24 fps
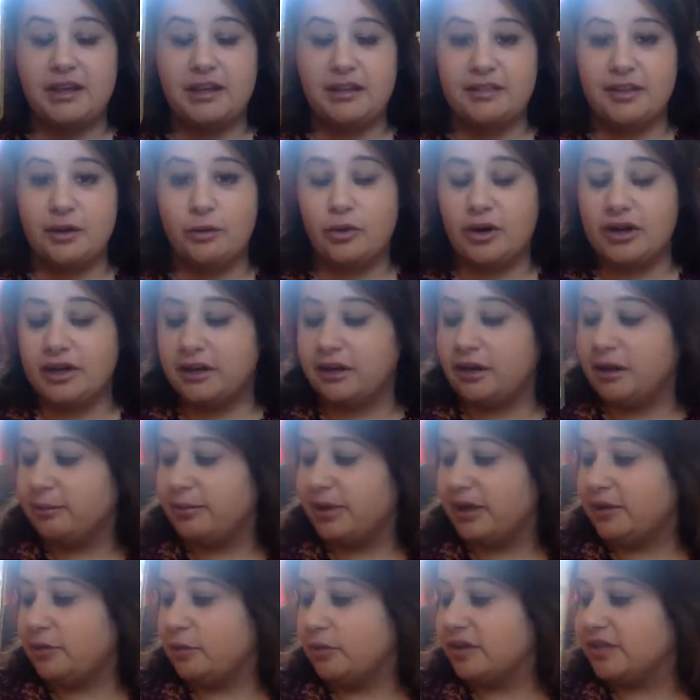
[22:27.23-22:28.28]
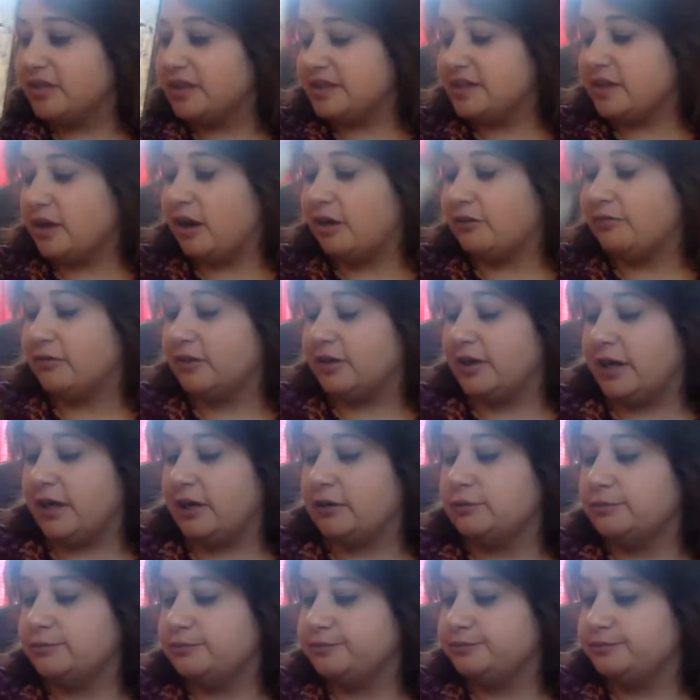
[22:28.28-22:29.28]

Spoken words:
They want to come in with this offer now.